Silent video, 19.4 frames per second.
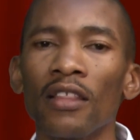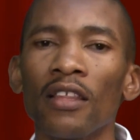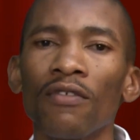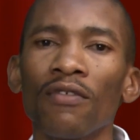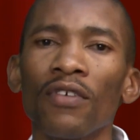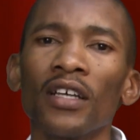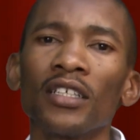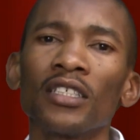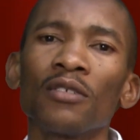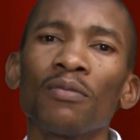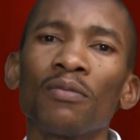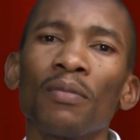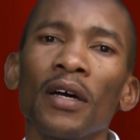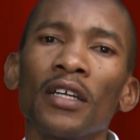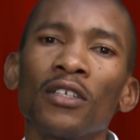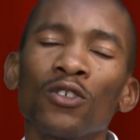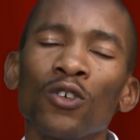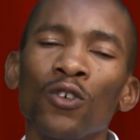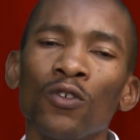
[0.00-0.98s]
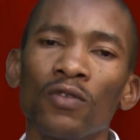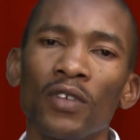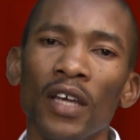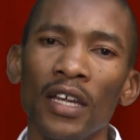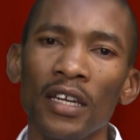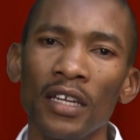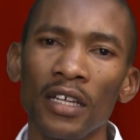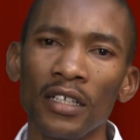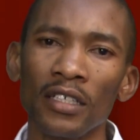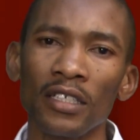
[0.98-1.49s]
The first part of
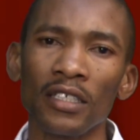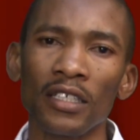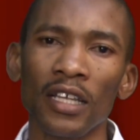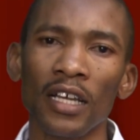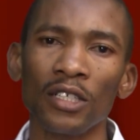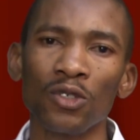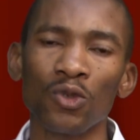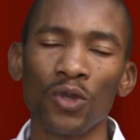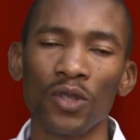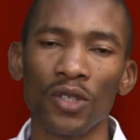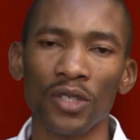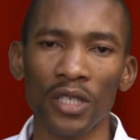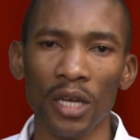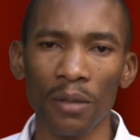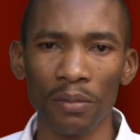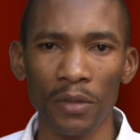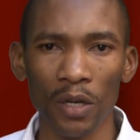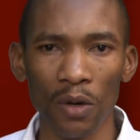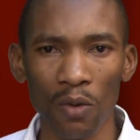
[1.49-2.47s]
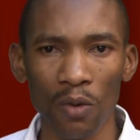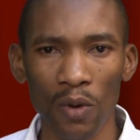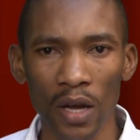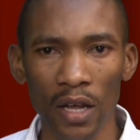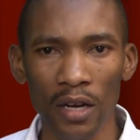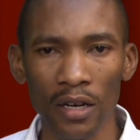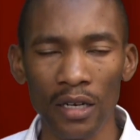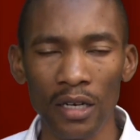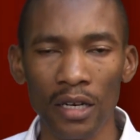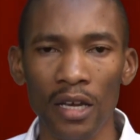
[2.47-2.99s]
Daniel starts with chapter
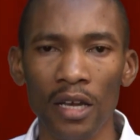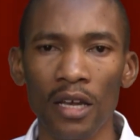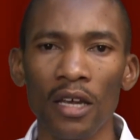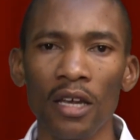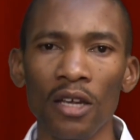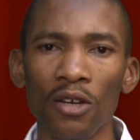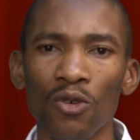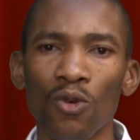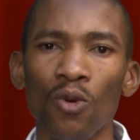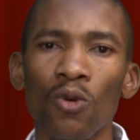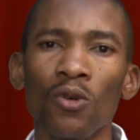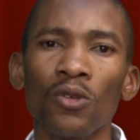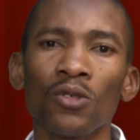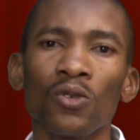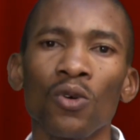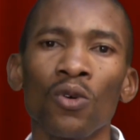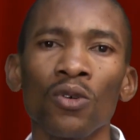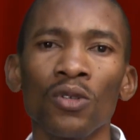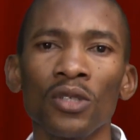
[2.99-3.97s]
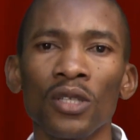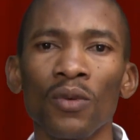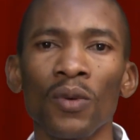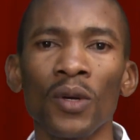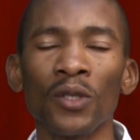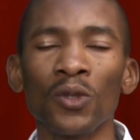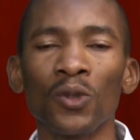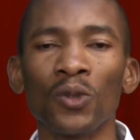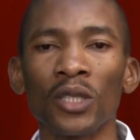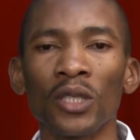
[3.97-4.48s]
1 and goes all the
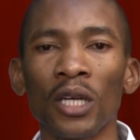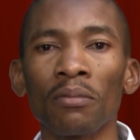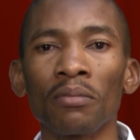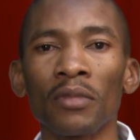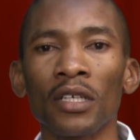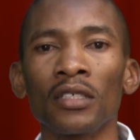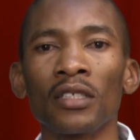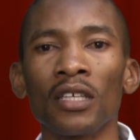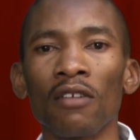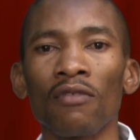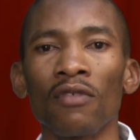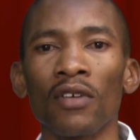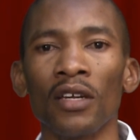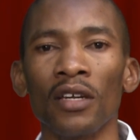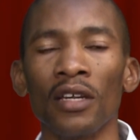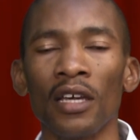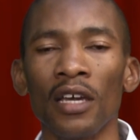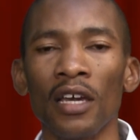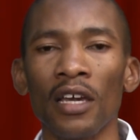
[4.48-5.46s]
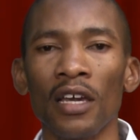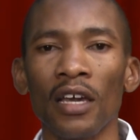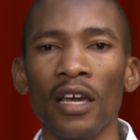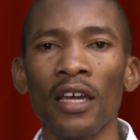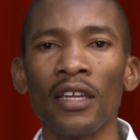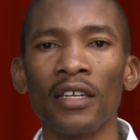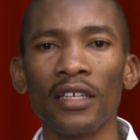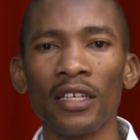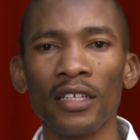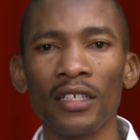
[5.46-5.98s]
way to chapter 7.
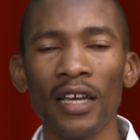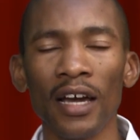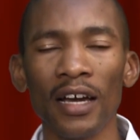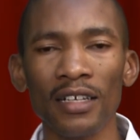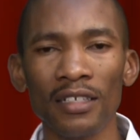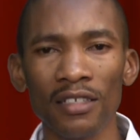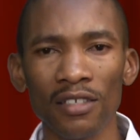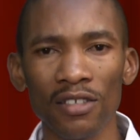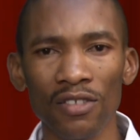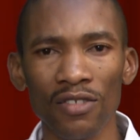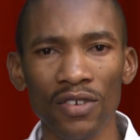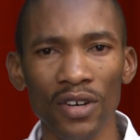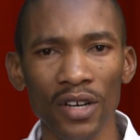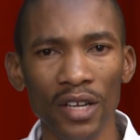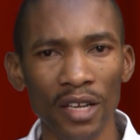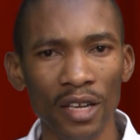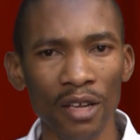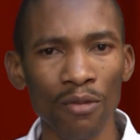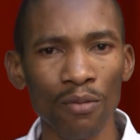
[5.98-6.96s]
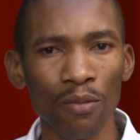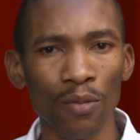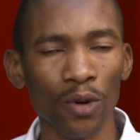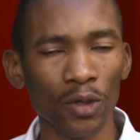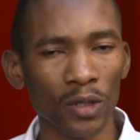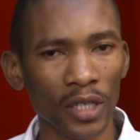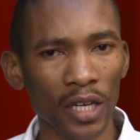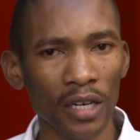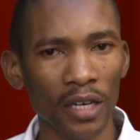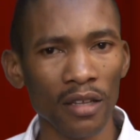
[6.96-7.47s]
And it has three
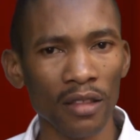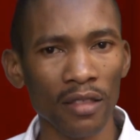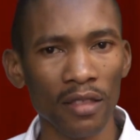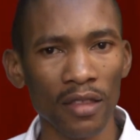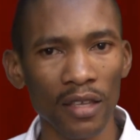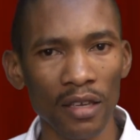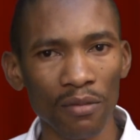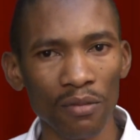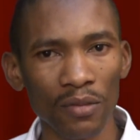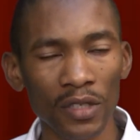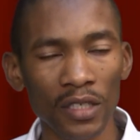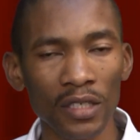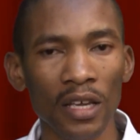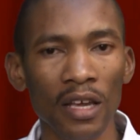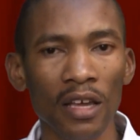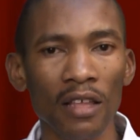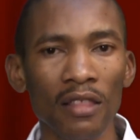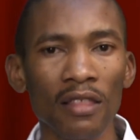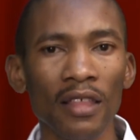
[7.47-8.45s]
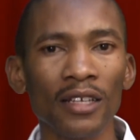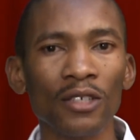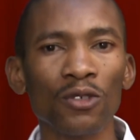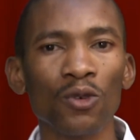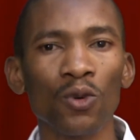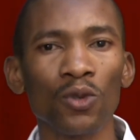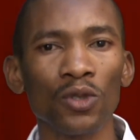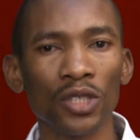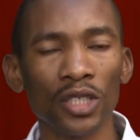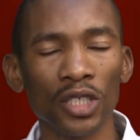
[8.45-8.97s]
important themes
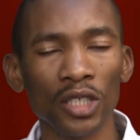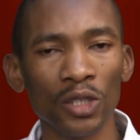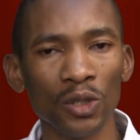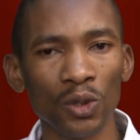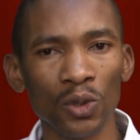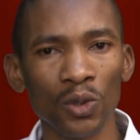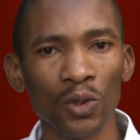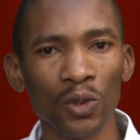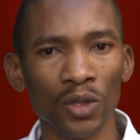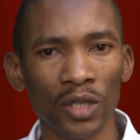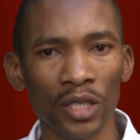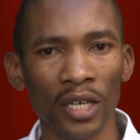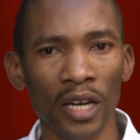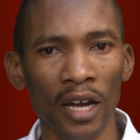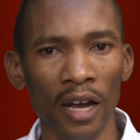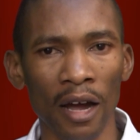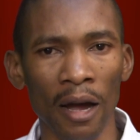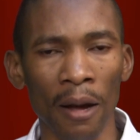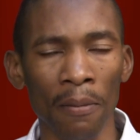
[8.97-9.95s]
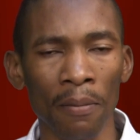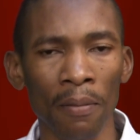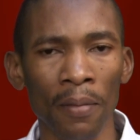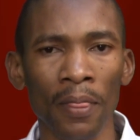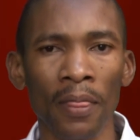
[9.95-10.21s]
that continue to recur.